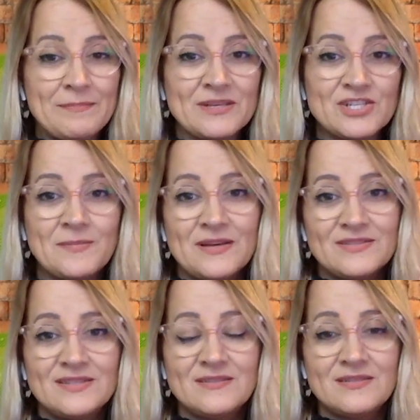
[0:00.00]
much about
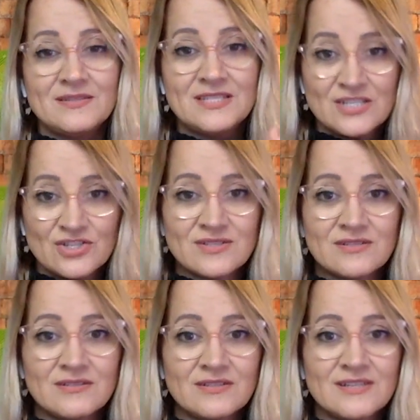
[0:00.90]

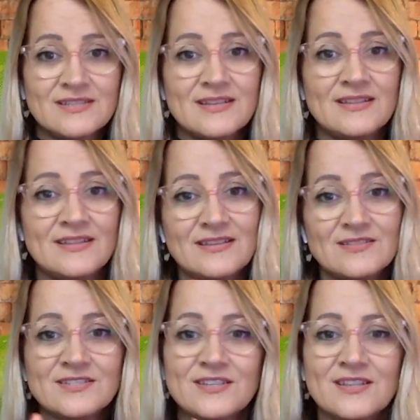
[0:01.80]
digital? Because there's
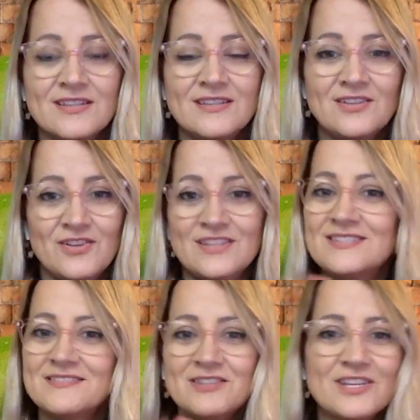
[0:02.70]
also, there's
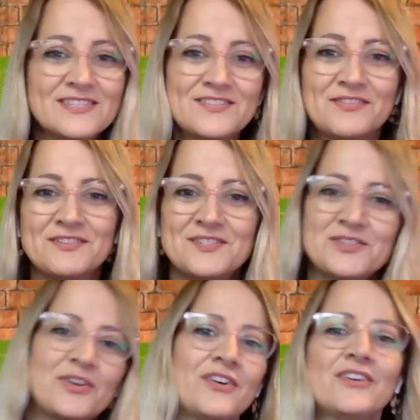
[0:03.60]
lots of different
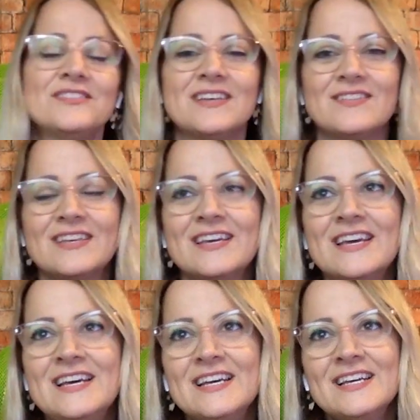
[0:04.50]
scenarios out there.
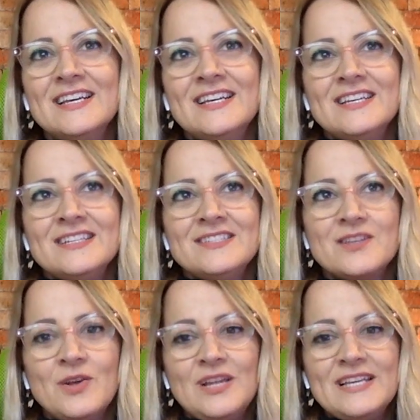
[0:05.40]

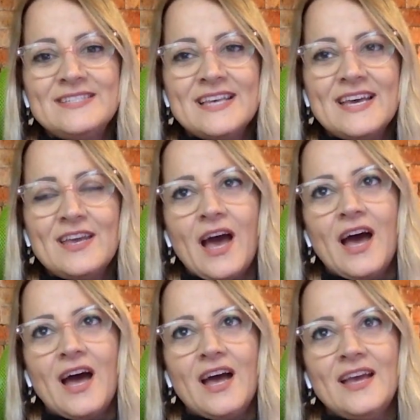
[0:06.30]
So let's say
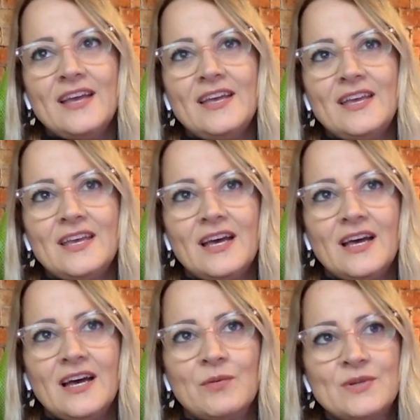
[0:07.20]
I
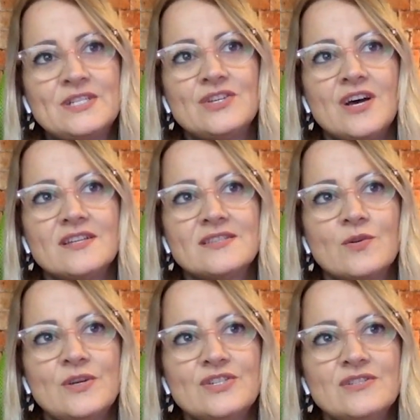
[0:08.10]
wanted to ask the
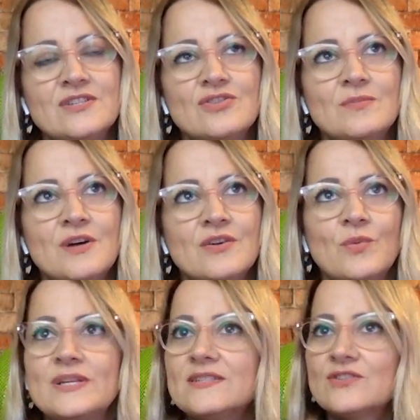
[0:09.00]
question,
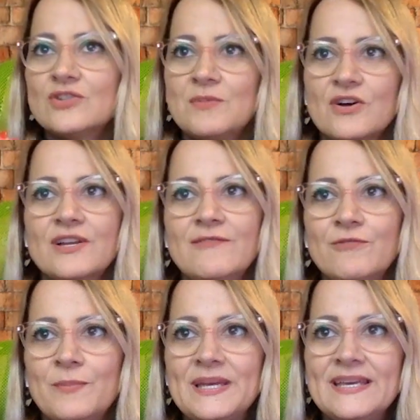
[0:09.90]
what is digital marketing
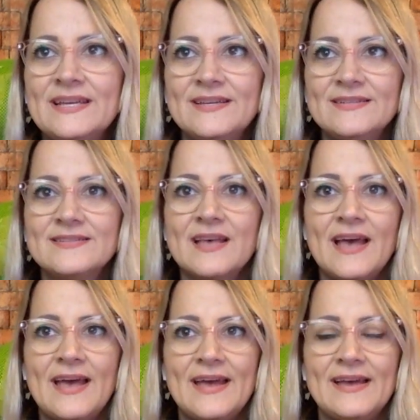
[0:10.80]
for beginners?
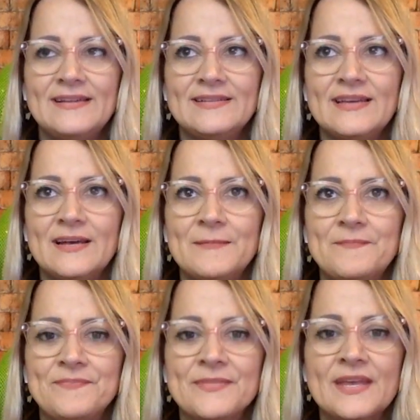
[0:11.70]
And
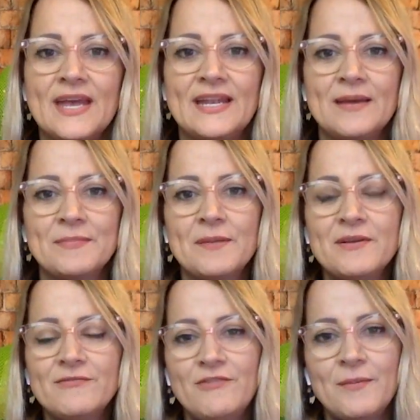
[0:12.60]
I'm
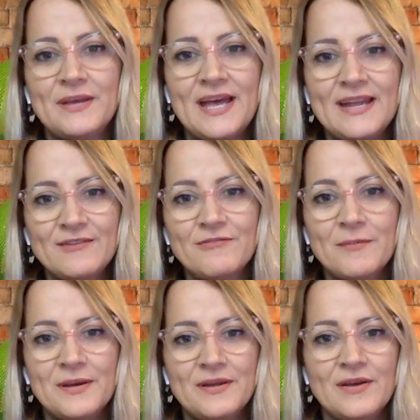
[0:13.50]
coming at it from
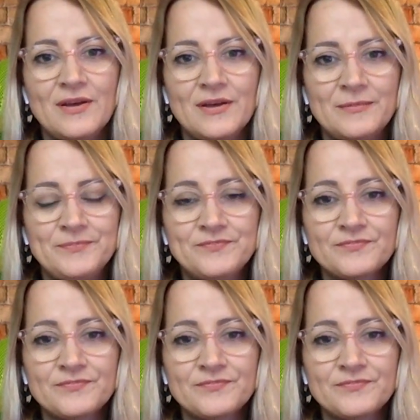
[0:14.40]
a